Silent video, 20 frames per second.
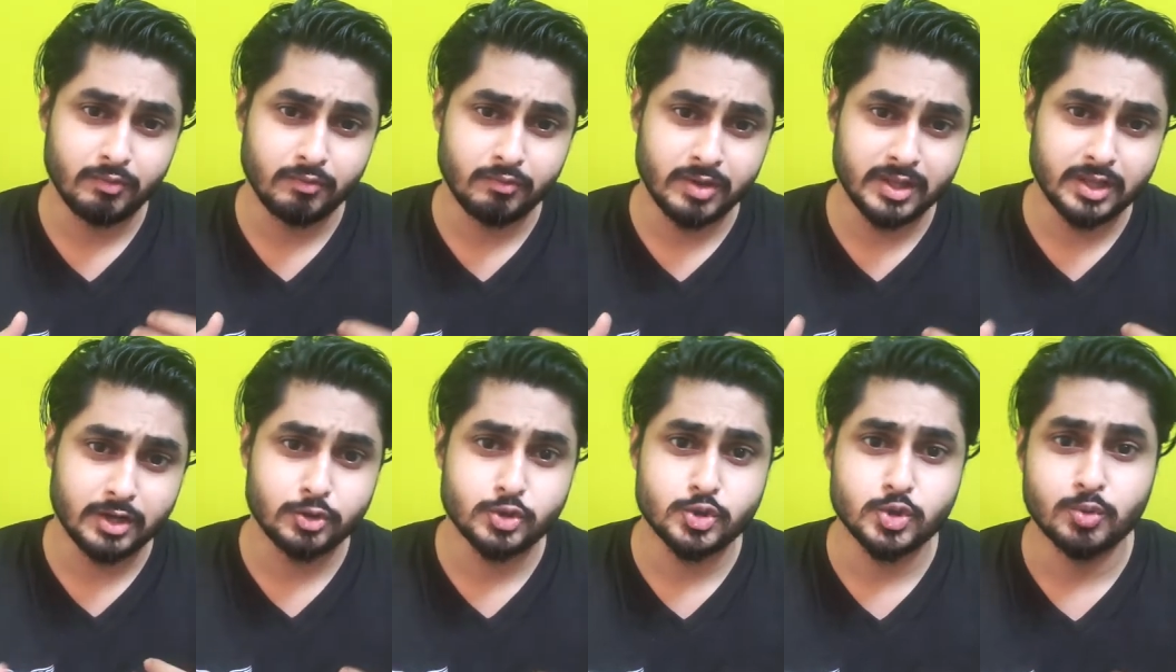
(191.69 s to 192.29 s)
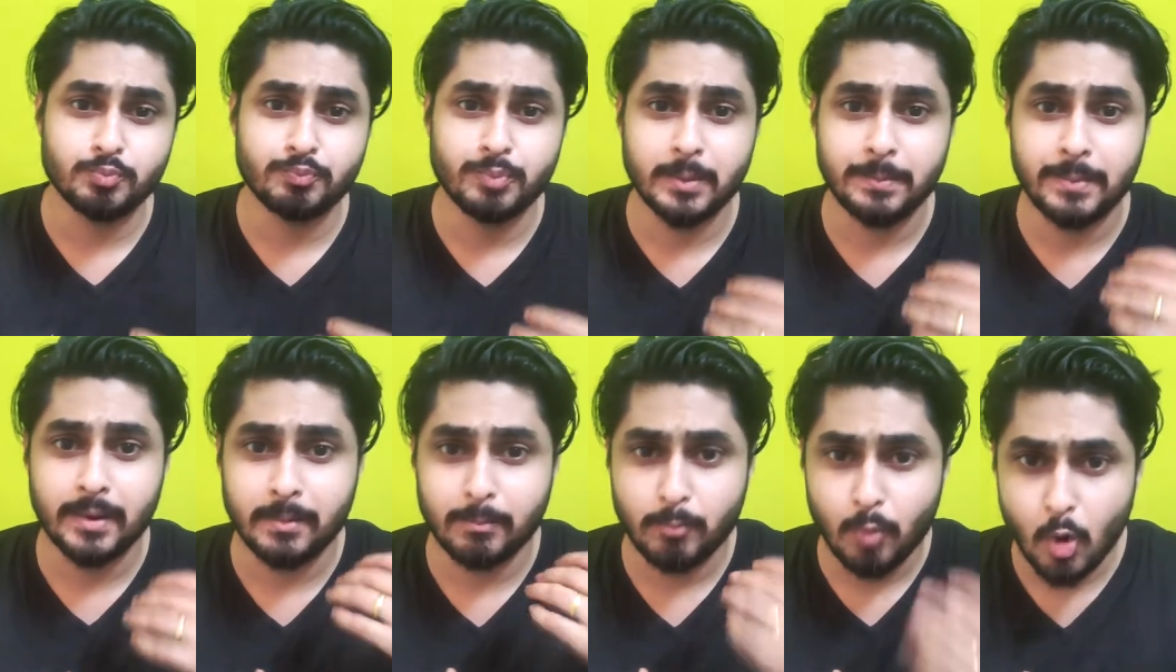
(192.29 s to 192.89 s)
whether you should
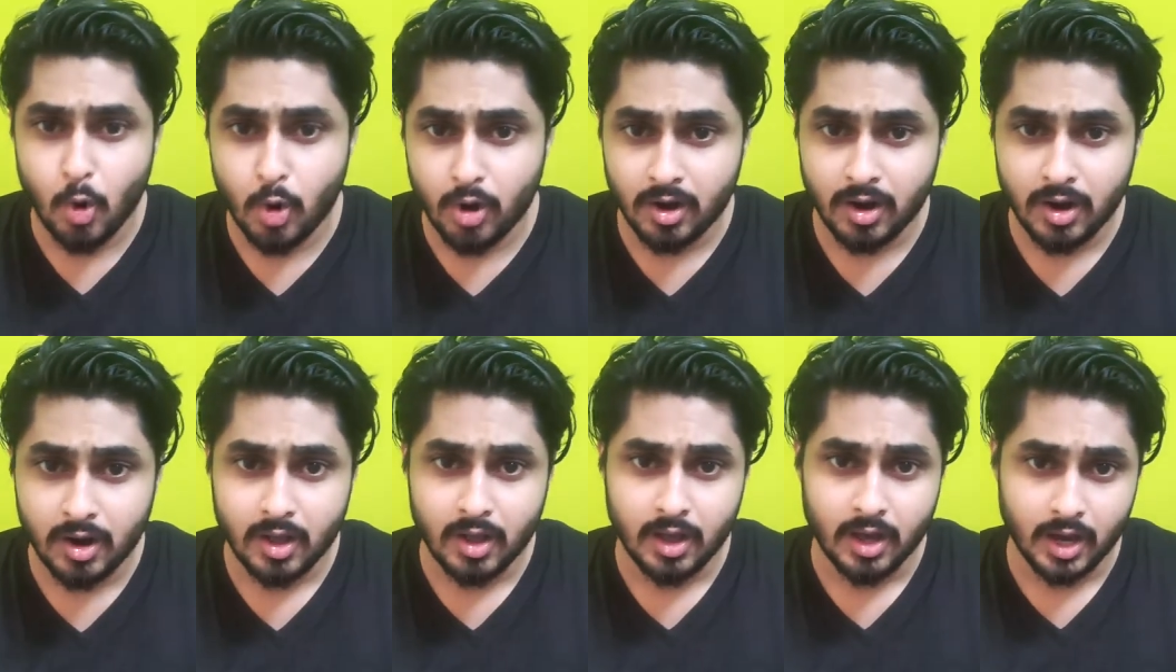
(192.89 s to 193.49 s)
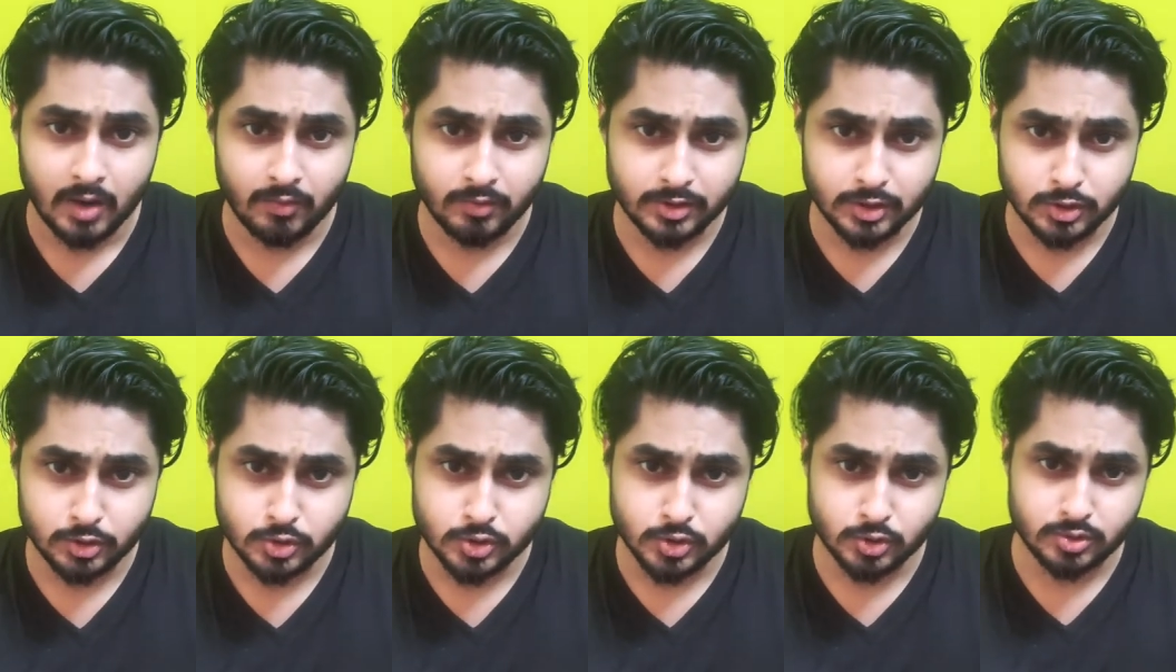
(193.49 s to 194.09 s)
prepare more, or whether
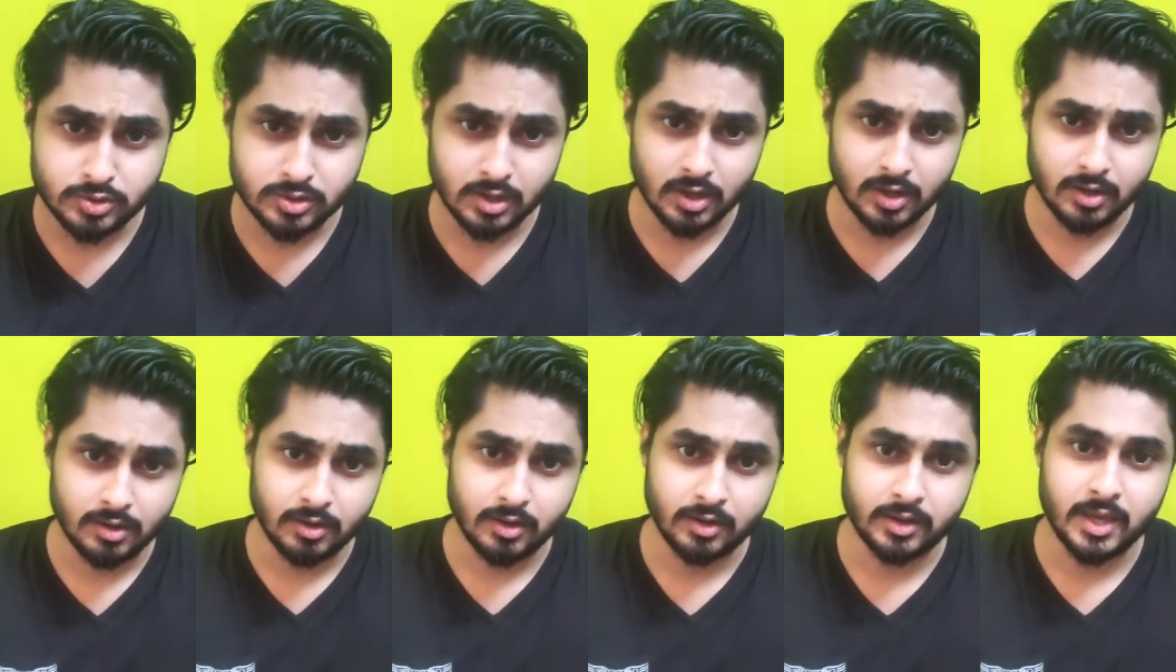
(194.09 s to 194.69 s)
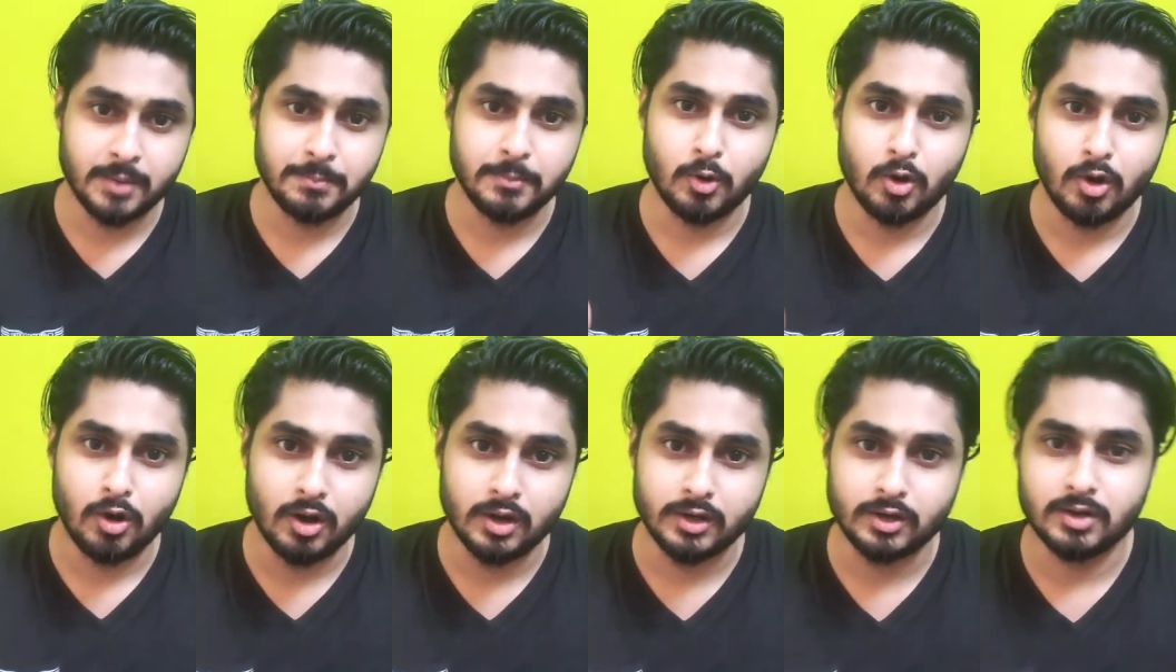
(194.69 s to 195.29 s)
you should keep a
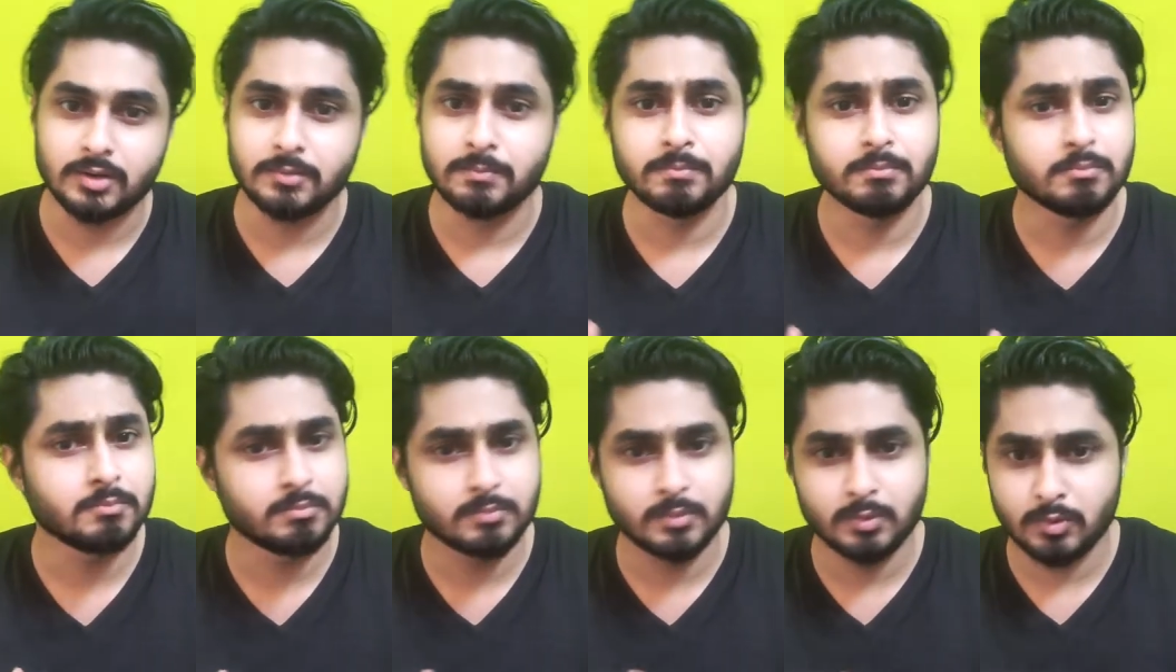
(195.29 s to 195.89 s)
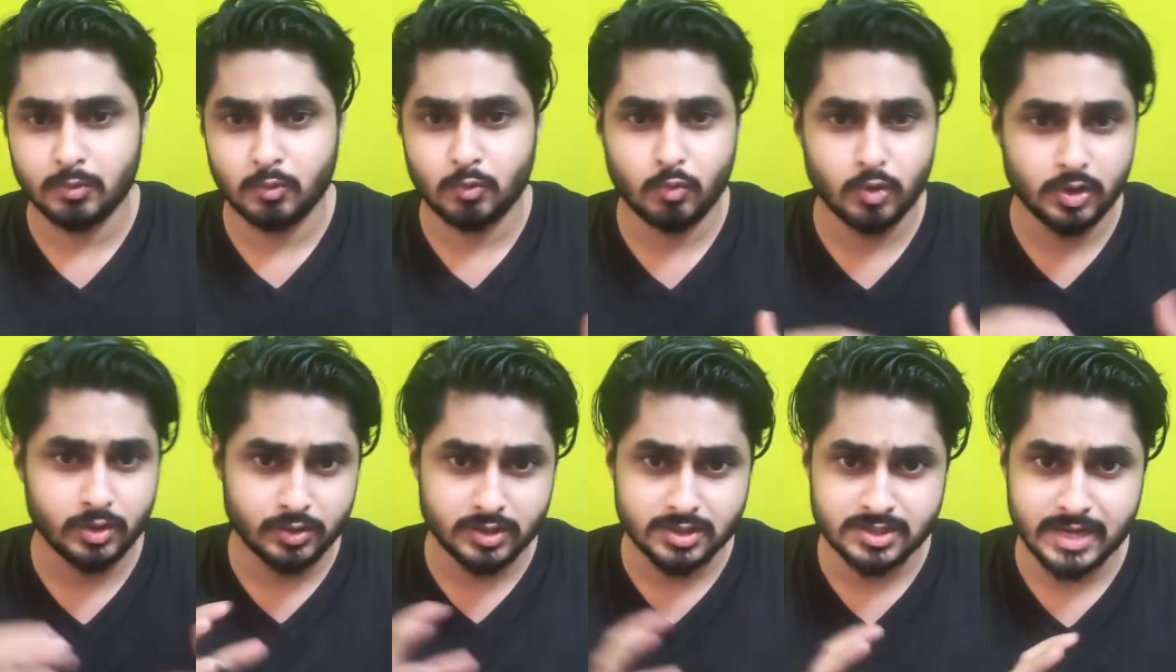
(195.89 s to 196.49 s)
halt, or
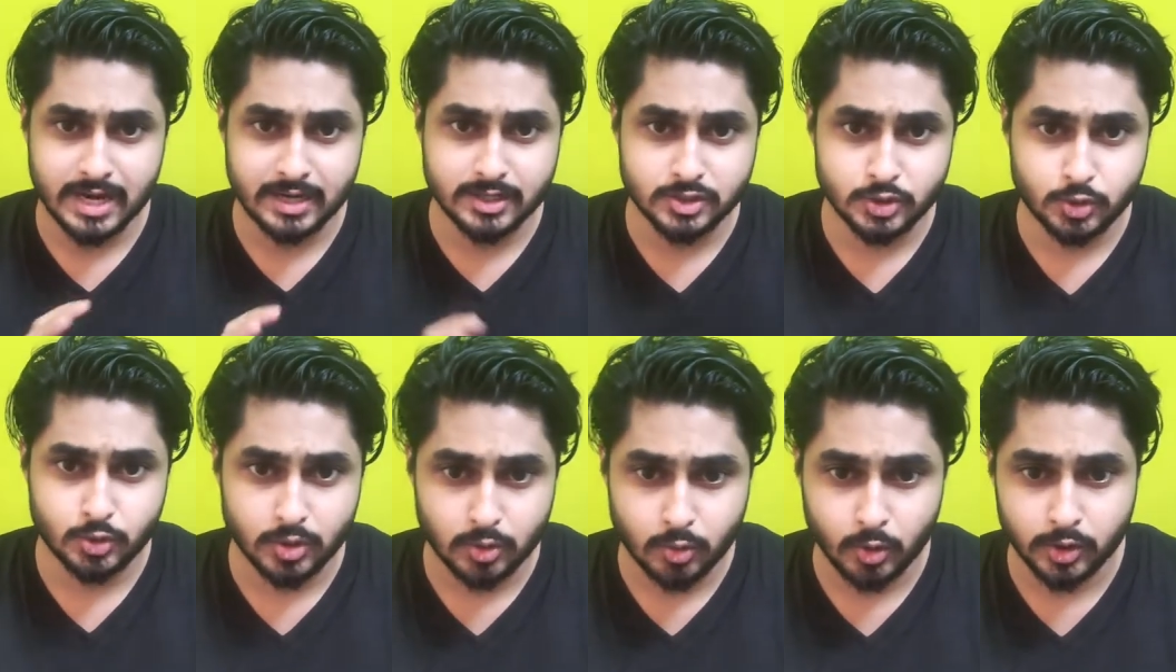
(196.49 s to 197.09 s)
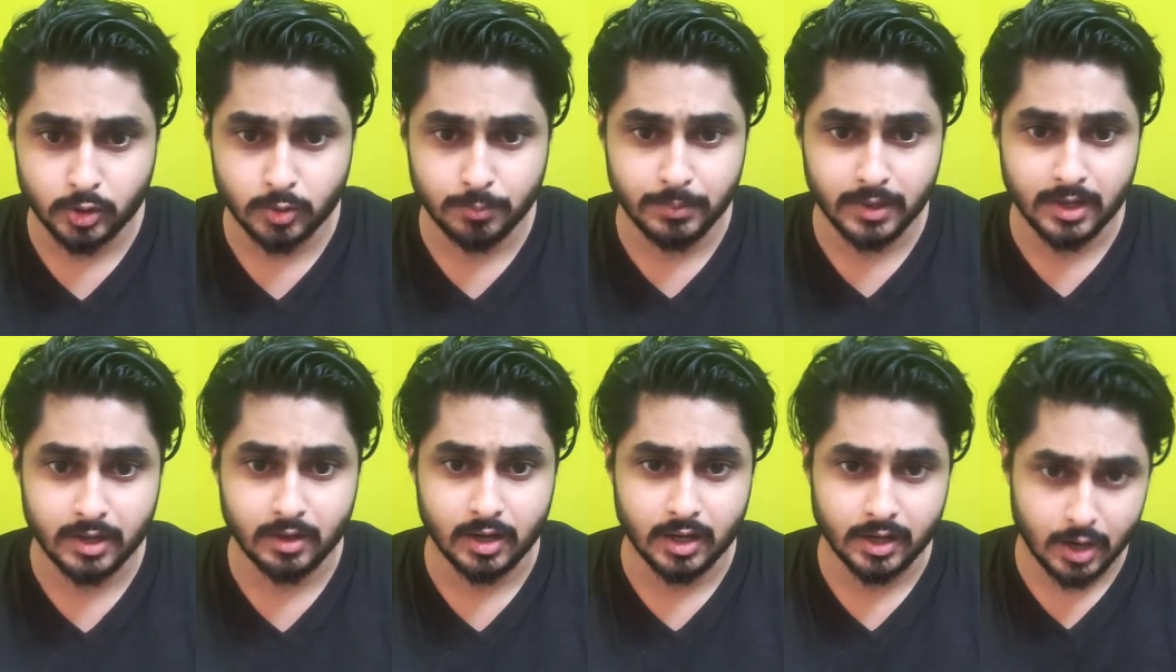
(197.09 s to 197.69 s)
whatever the strategy you are going to
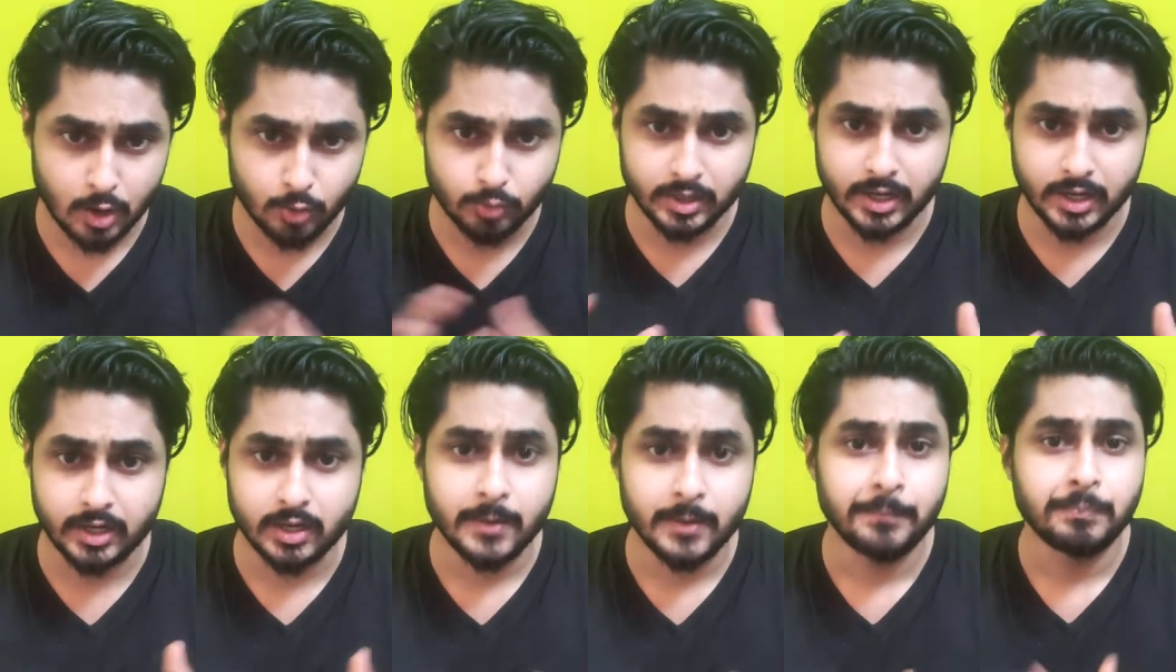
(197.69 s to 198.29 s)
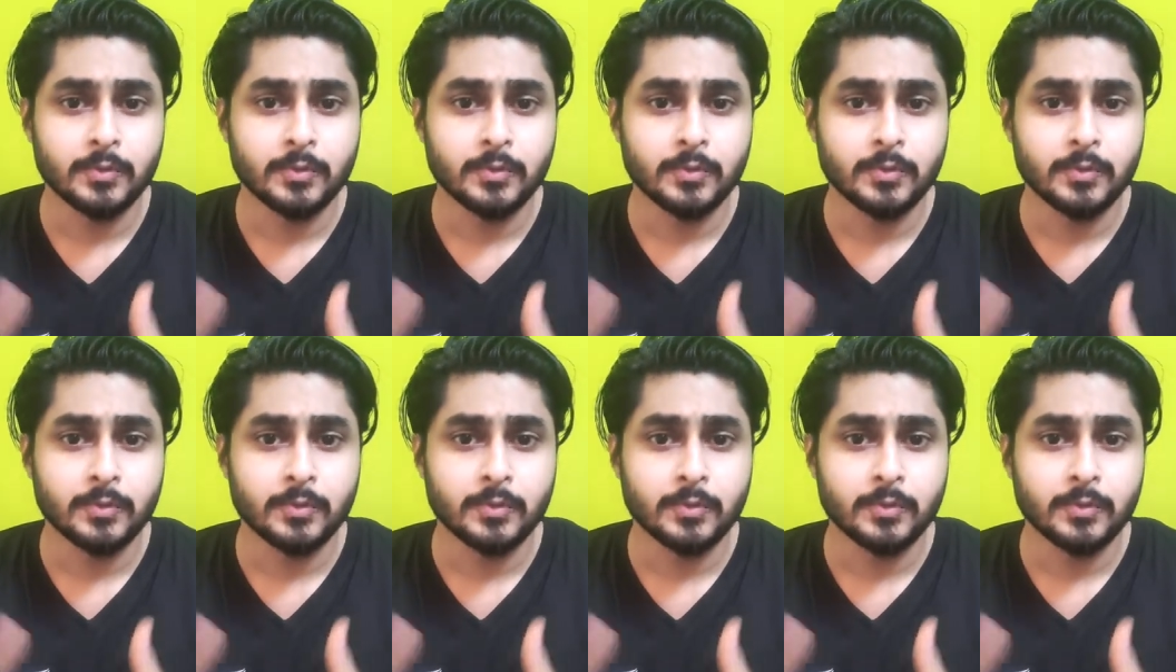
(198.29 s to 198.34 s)
build around that,